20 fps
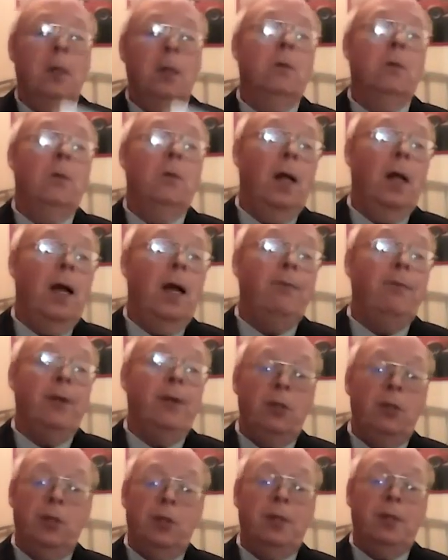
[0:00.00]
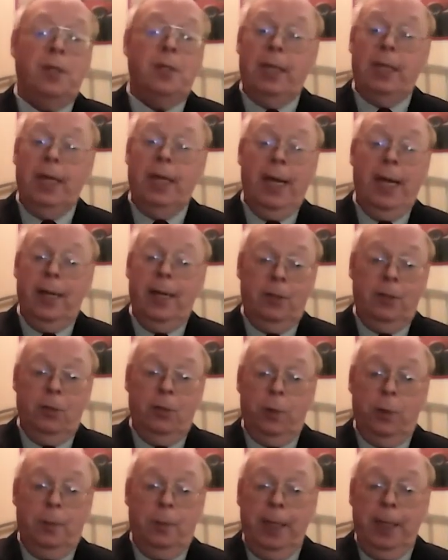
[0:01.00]
Well, I venture to say the answer
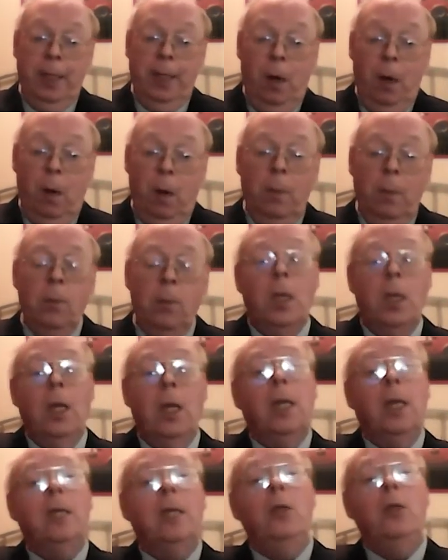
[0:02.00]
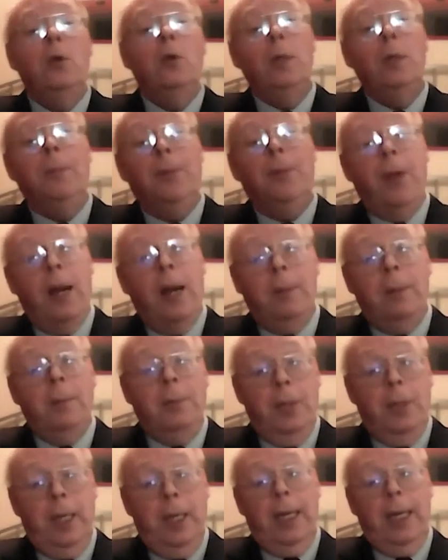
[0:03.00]
would be no. You would
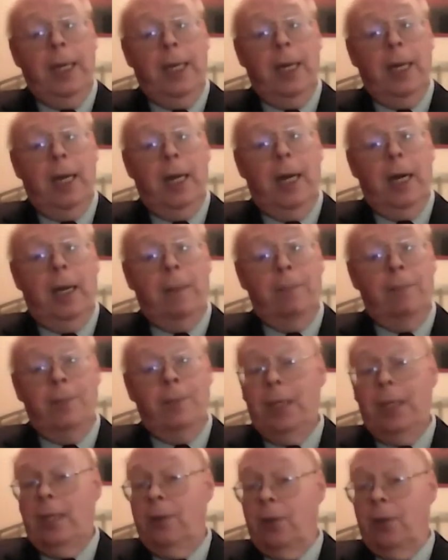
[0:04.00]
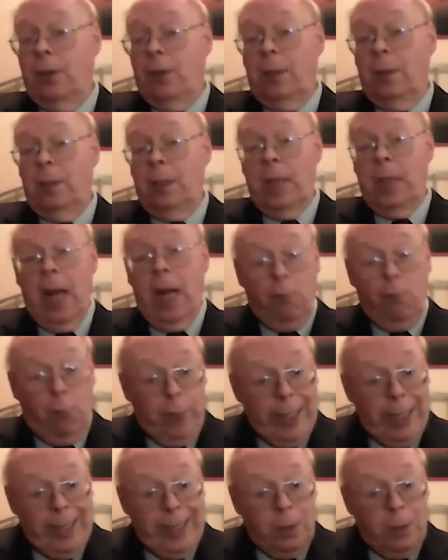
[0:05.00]
probably either not
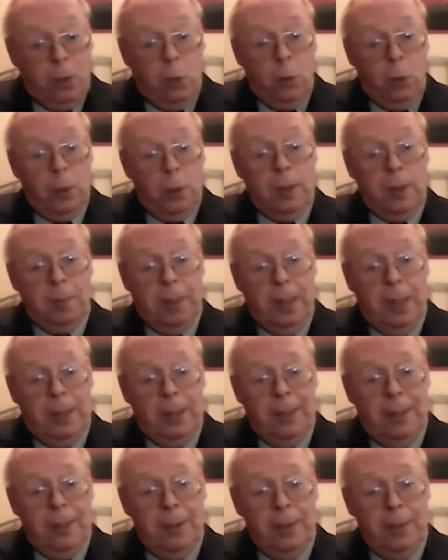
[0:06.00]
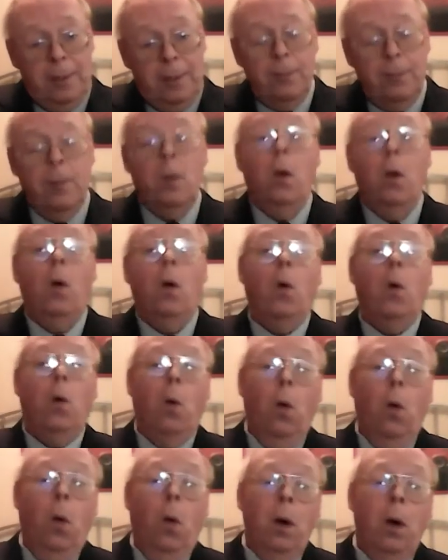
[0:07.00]
read the correspondence
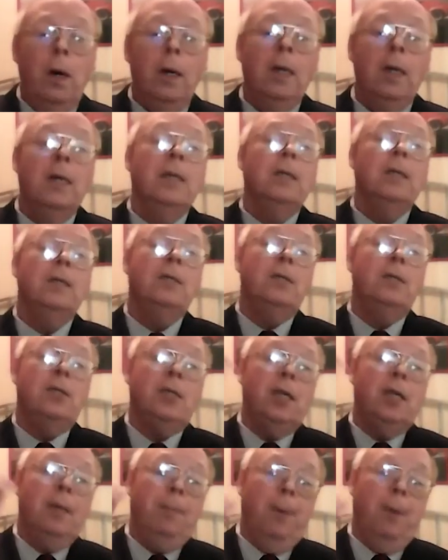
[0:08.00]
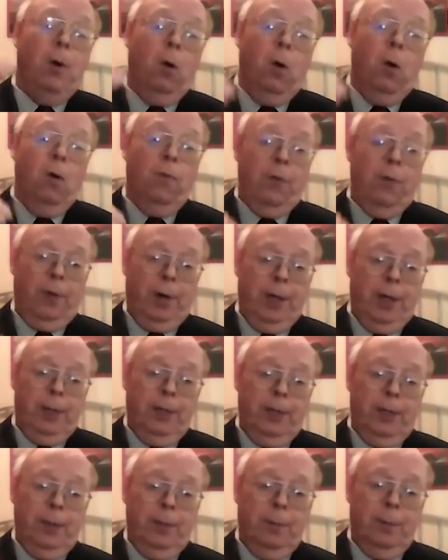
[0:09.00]
or skip over it.